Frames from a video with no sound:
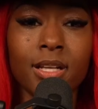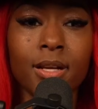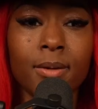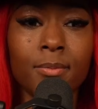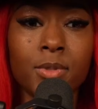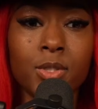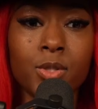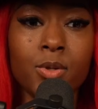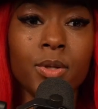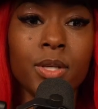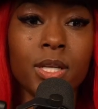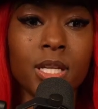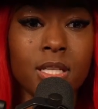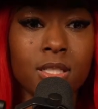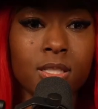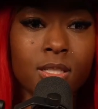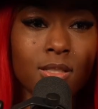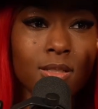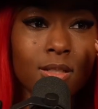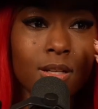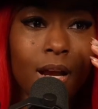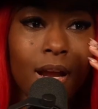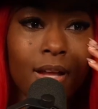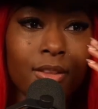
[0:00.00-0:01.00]
I'm doing is
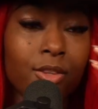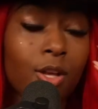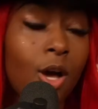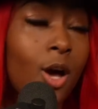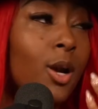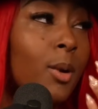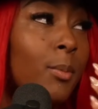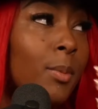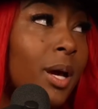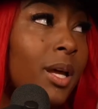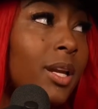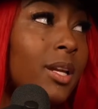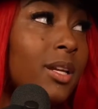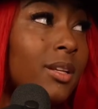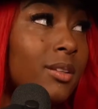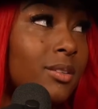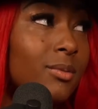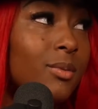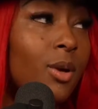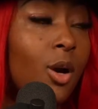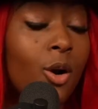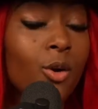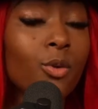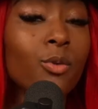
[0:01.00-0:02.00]
I thought about it
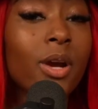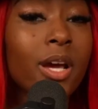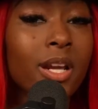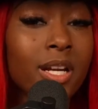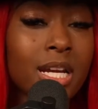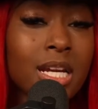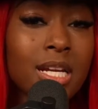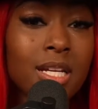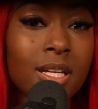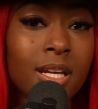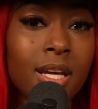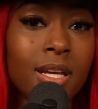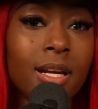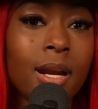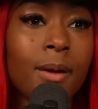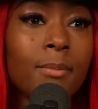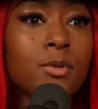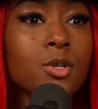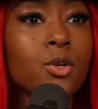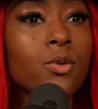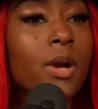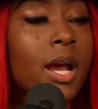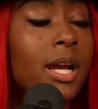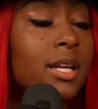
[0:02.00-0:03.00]
already, and I'm
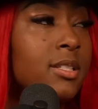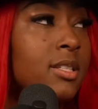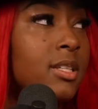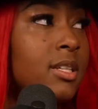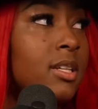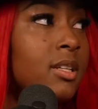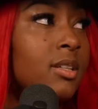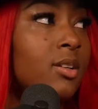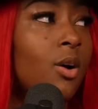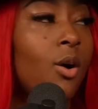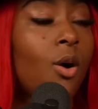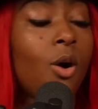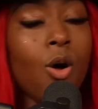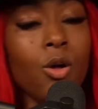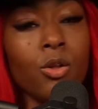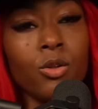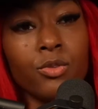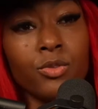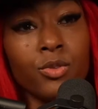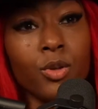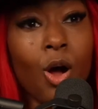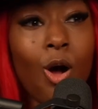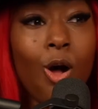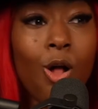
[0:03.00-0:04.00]
directing
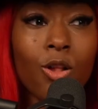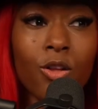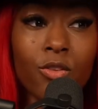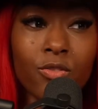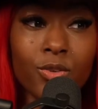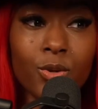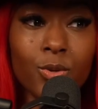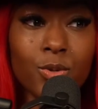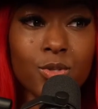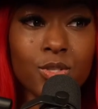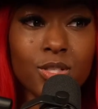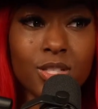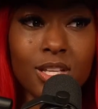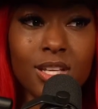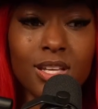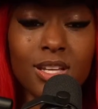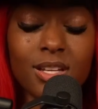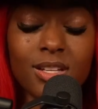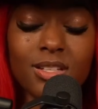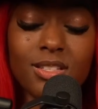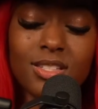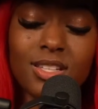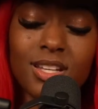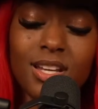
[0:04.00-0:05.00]
all of those
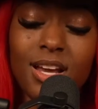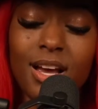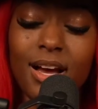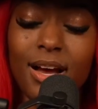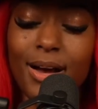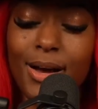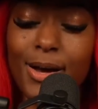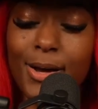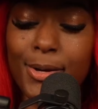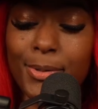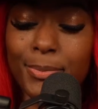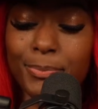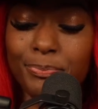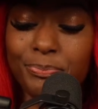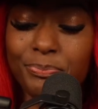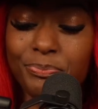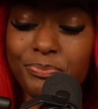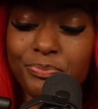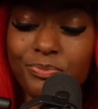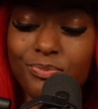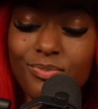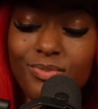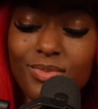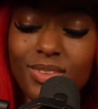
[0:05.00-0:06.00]
things.
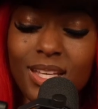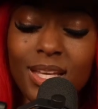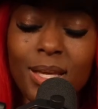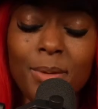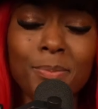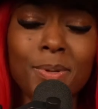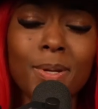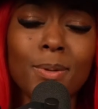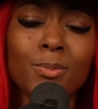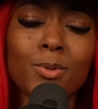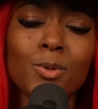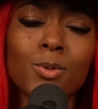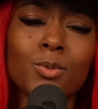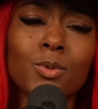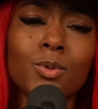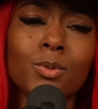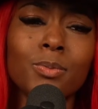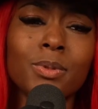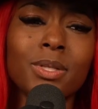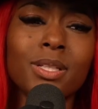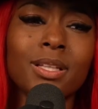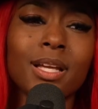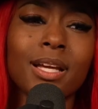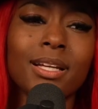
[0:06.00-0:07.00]
And people will
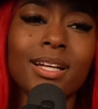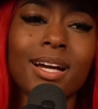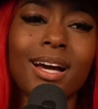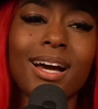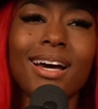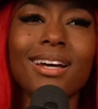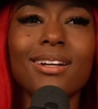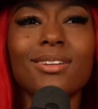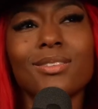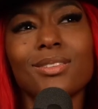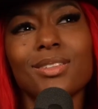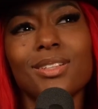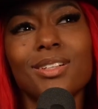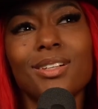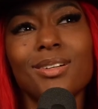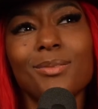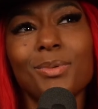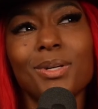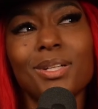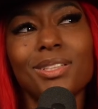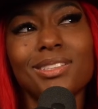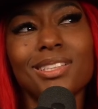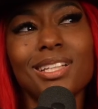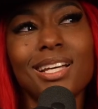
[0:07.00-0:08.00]
be like, I don't know
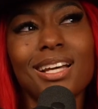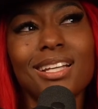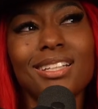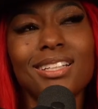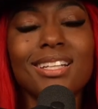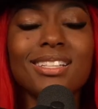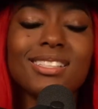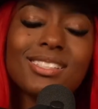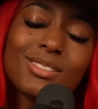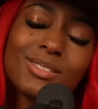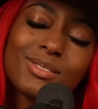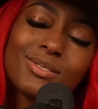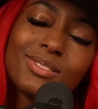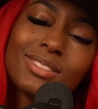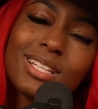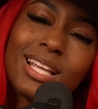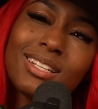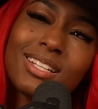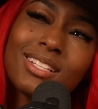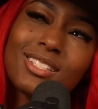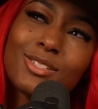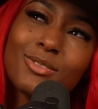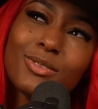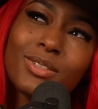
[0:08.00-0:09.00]
about that. That
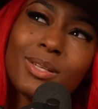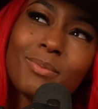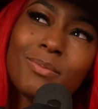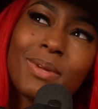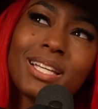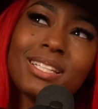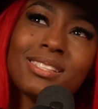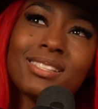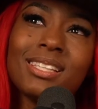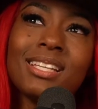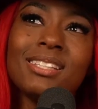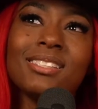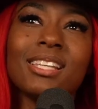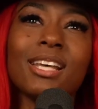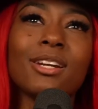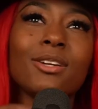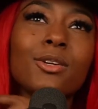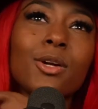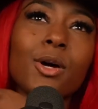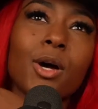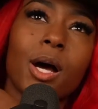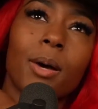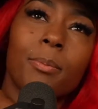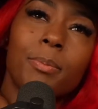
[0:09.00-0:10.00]
doesn't really make sense. I don't
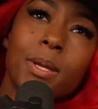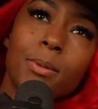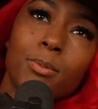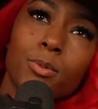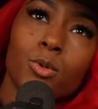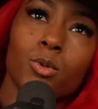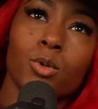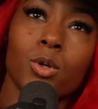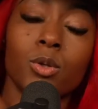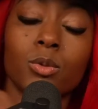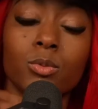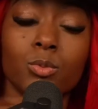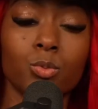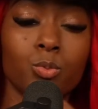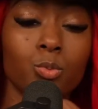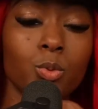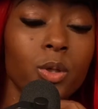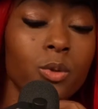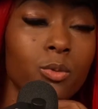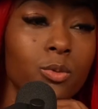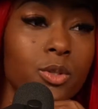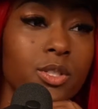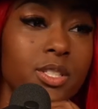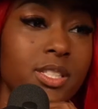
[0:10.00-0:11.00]
know how people
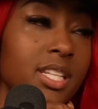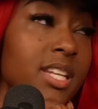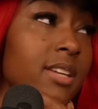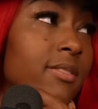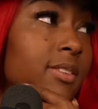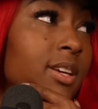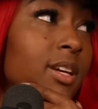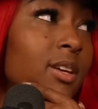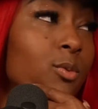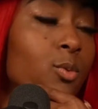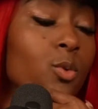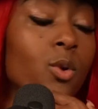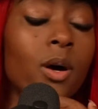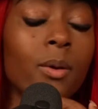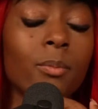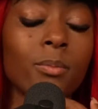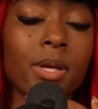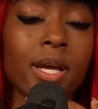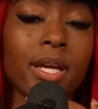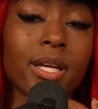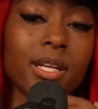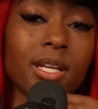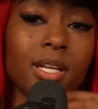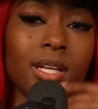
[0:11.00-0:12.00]
will receive it. Well, I'm
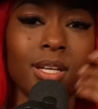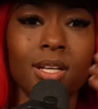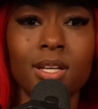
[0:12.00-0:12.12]
like,